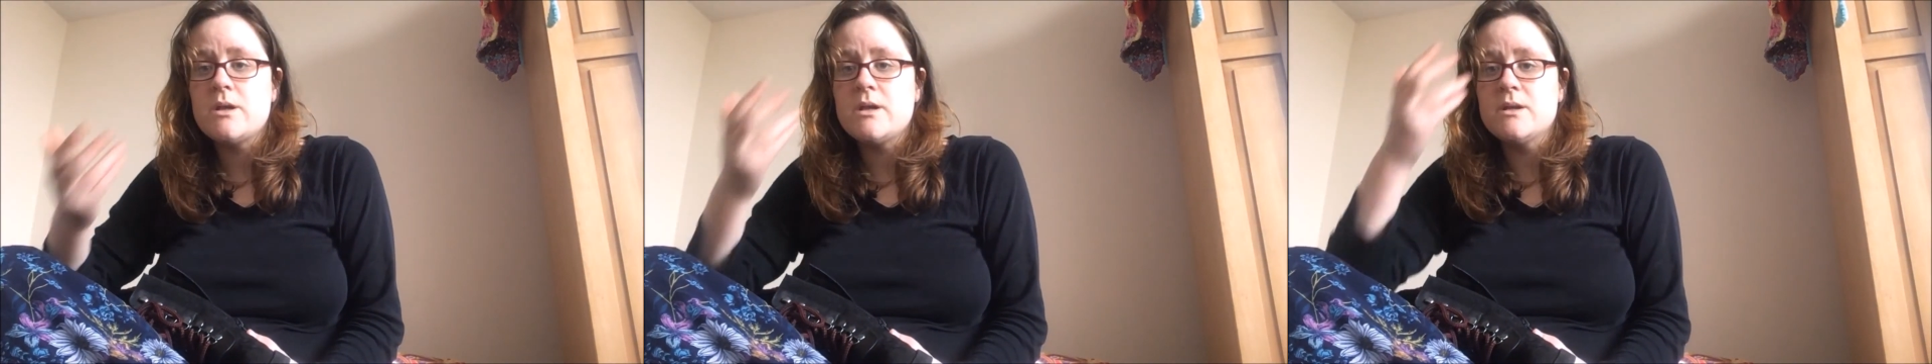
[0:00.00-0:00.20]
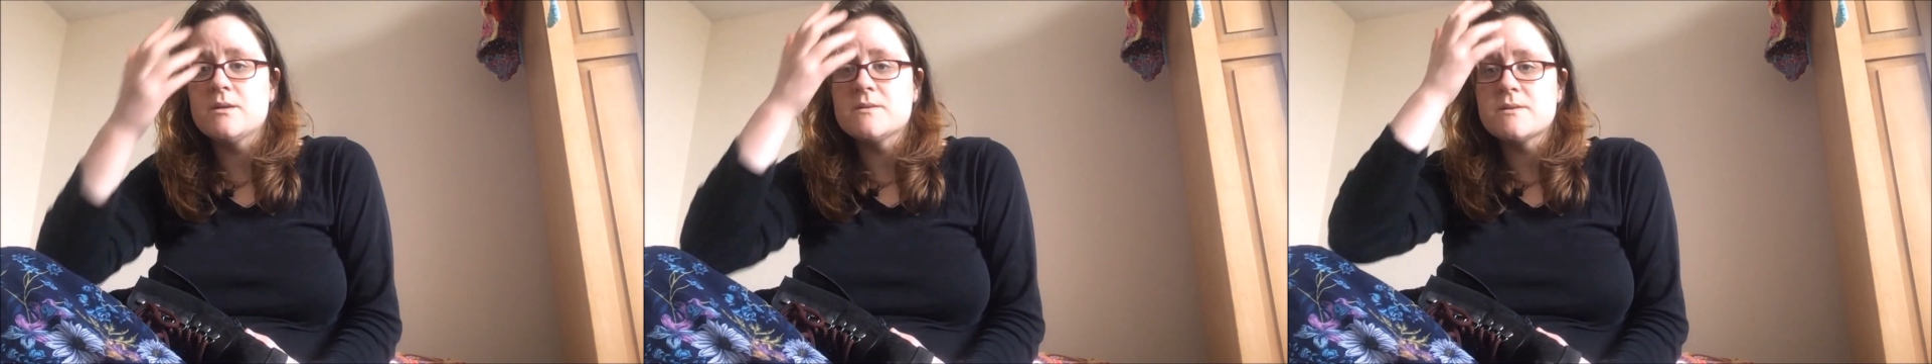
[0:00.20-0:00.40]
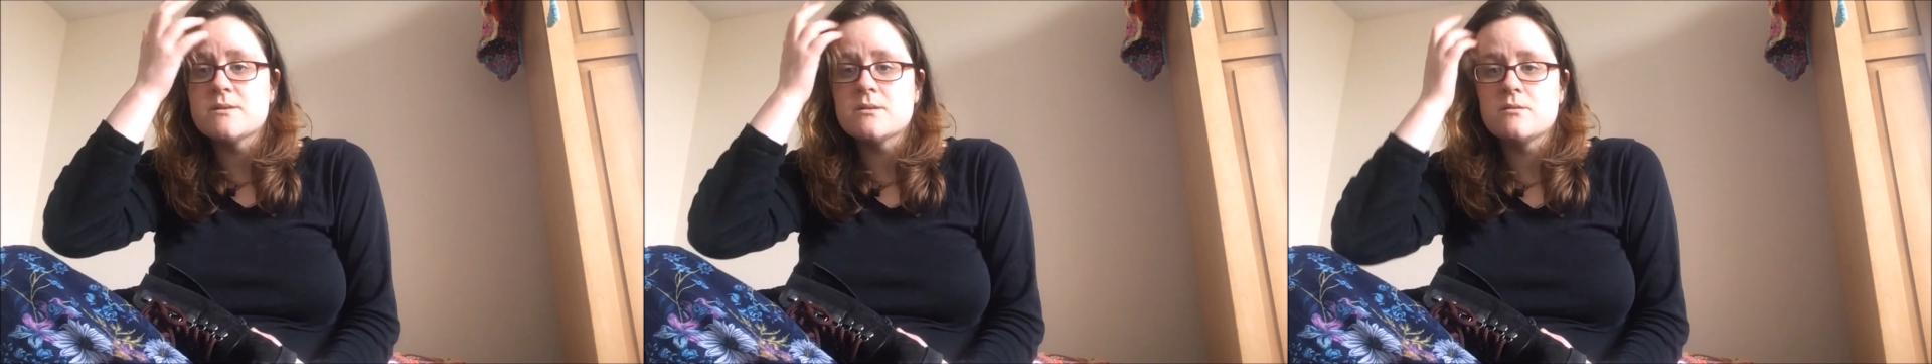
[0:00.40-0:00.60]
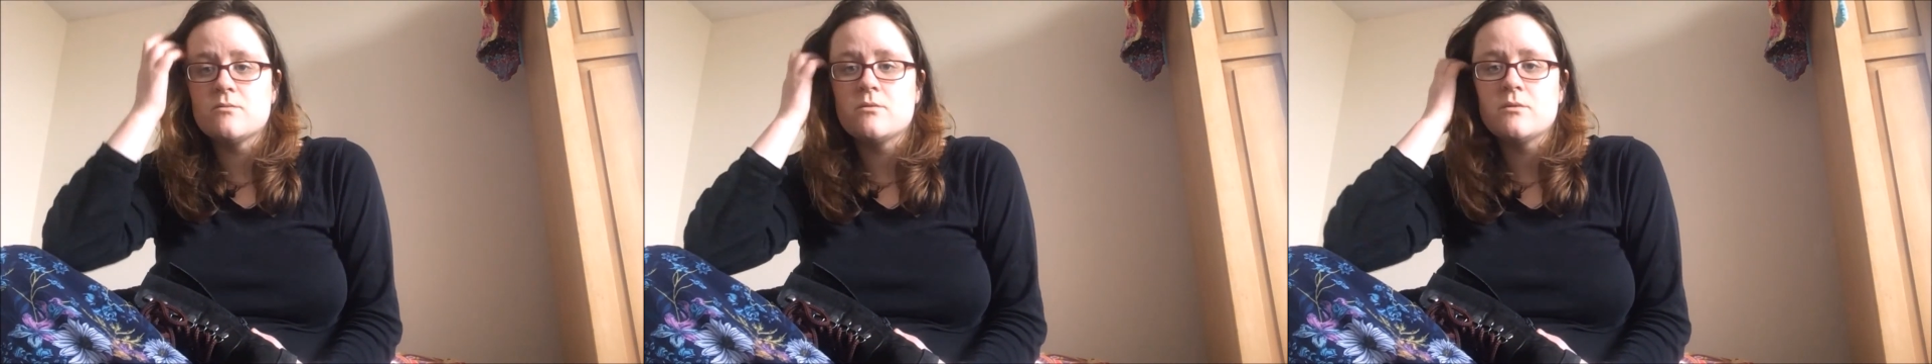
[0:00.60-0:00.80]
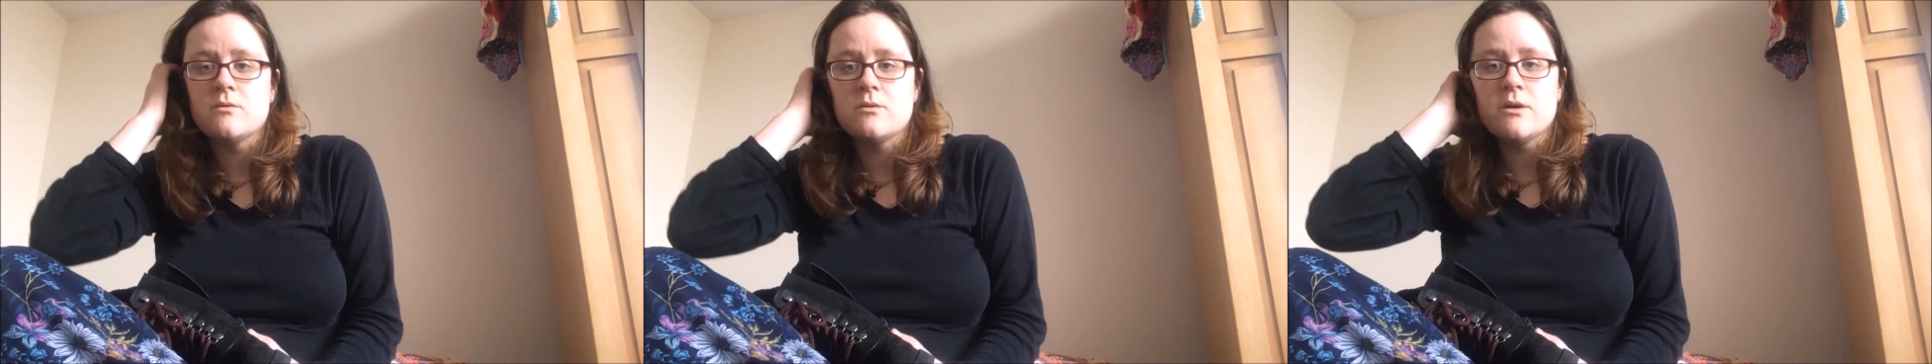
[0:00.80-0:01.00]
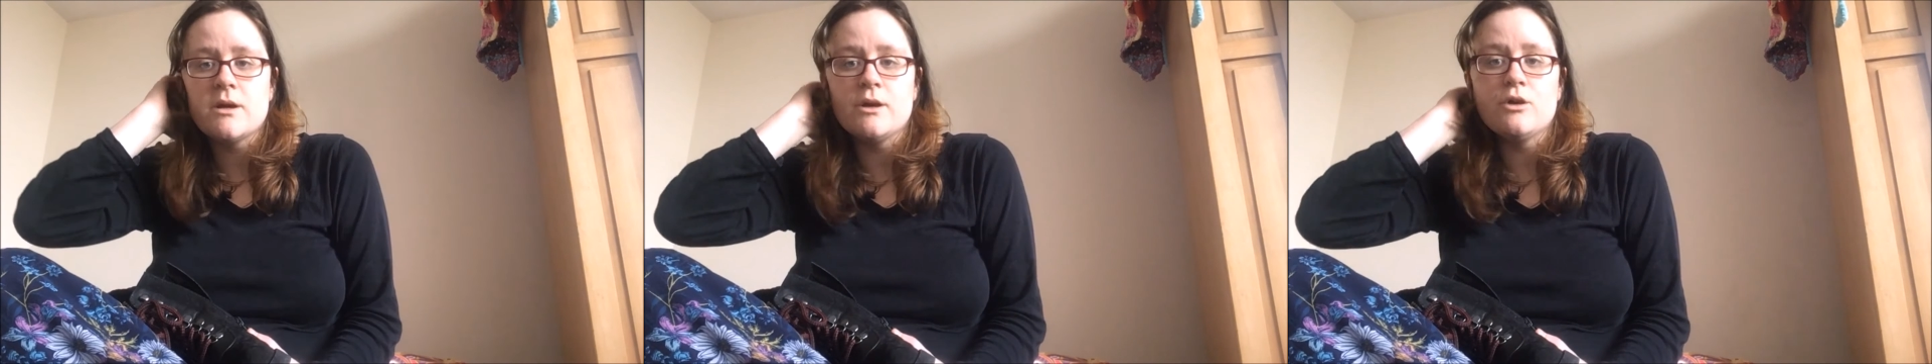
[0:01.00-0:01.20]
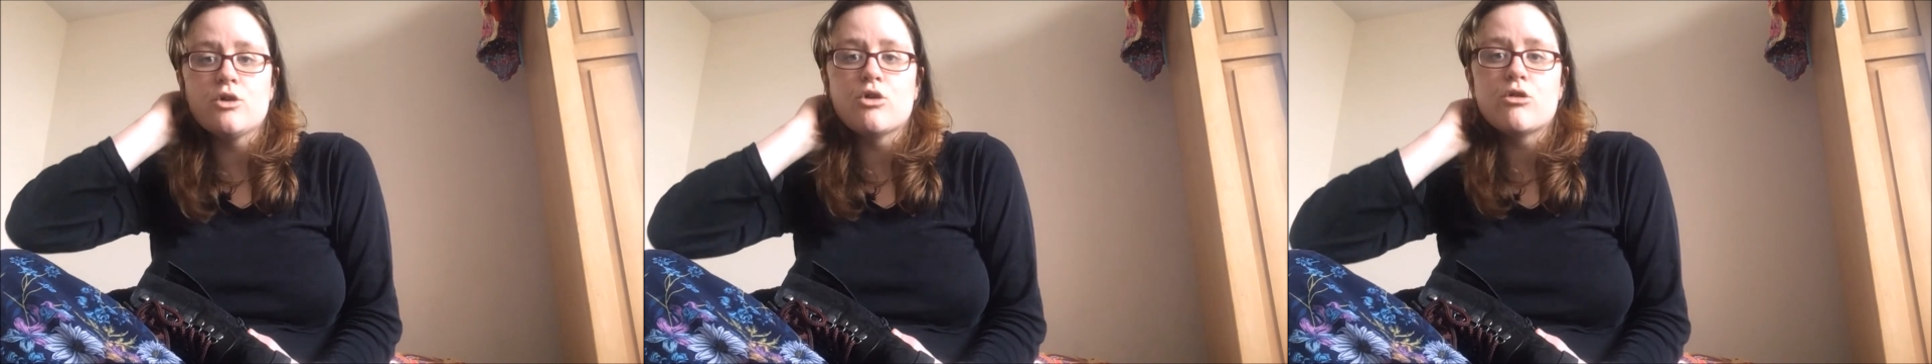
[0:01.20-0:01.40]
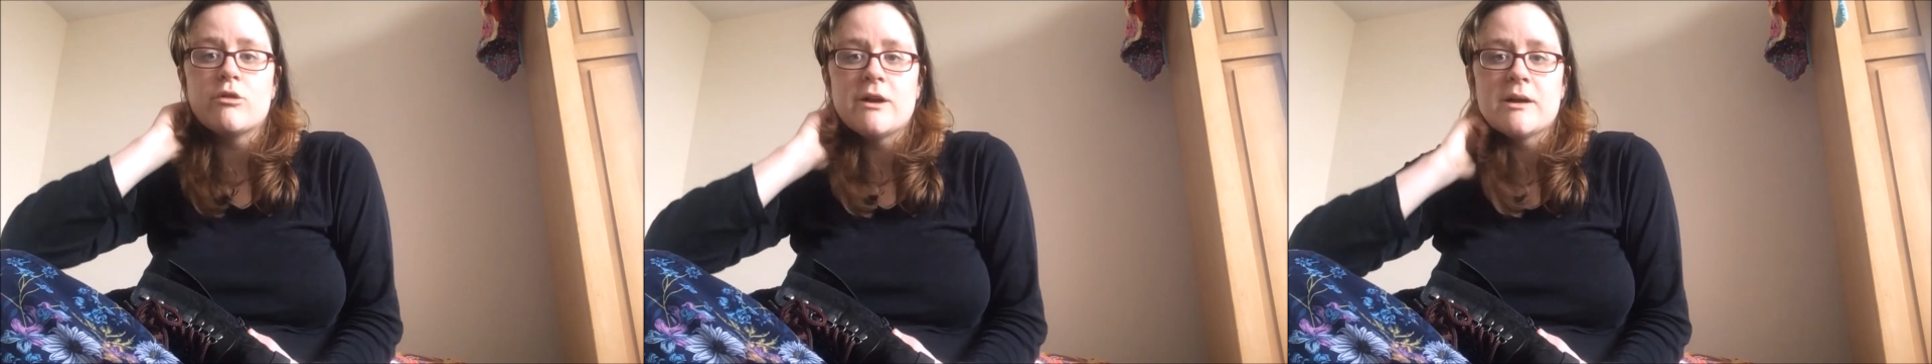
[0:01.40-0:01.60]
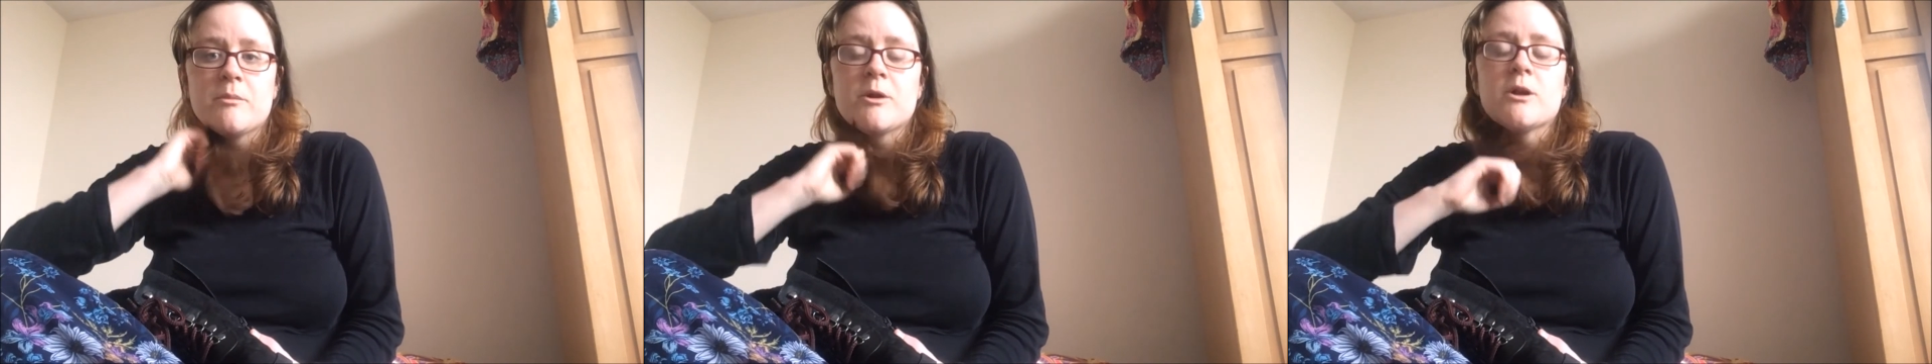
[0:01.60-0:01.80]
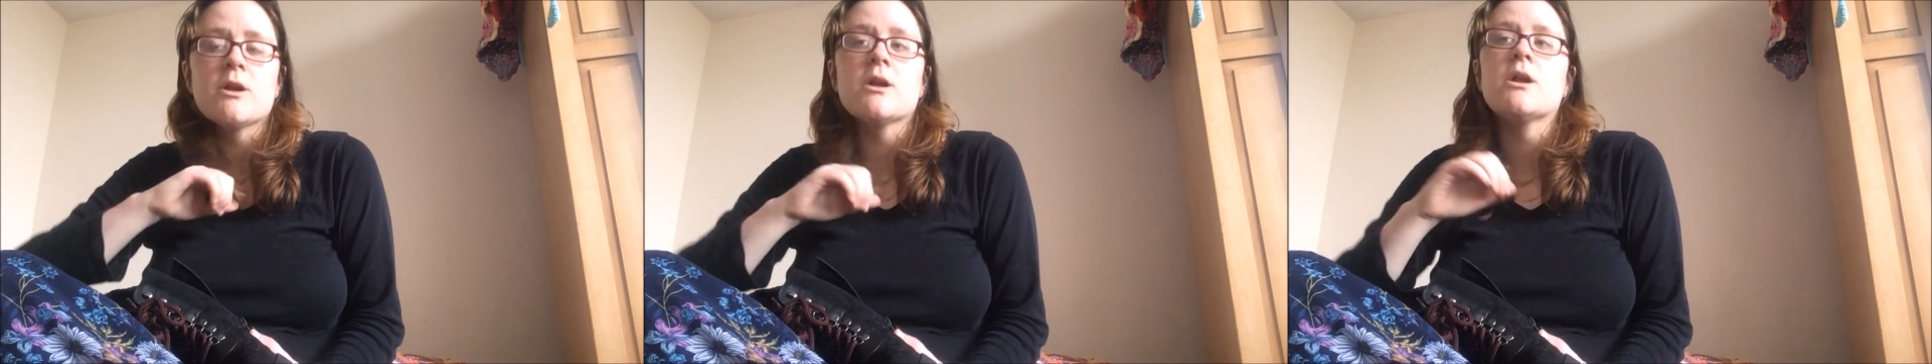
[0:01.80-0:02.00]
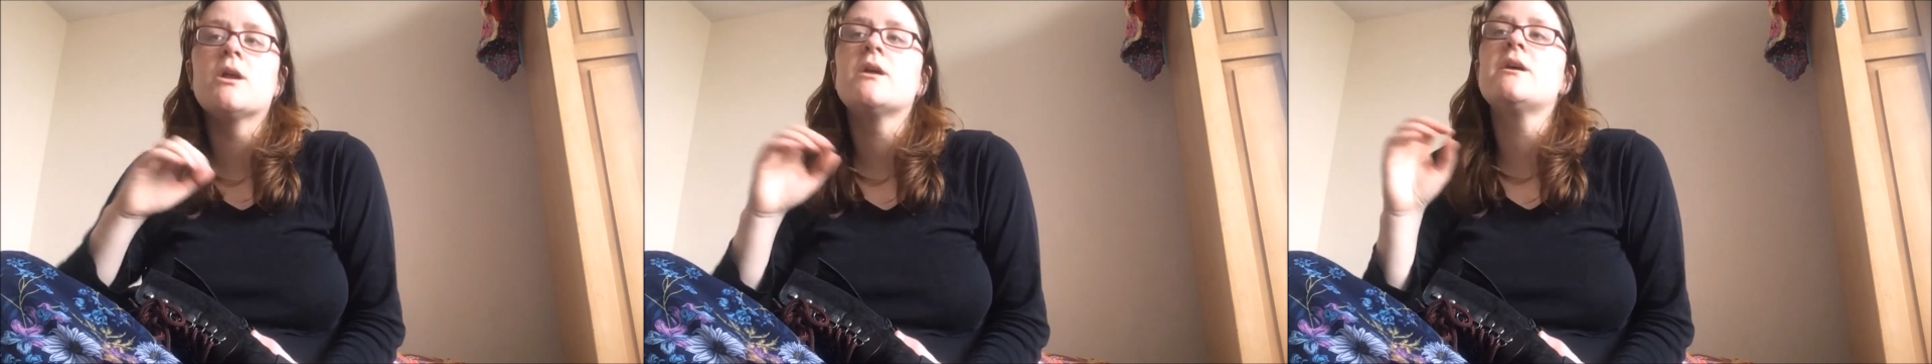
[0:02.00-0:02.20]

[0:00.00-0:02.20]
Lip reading: is incredible.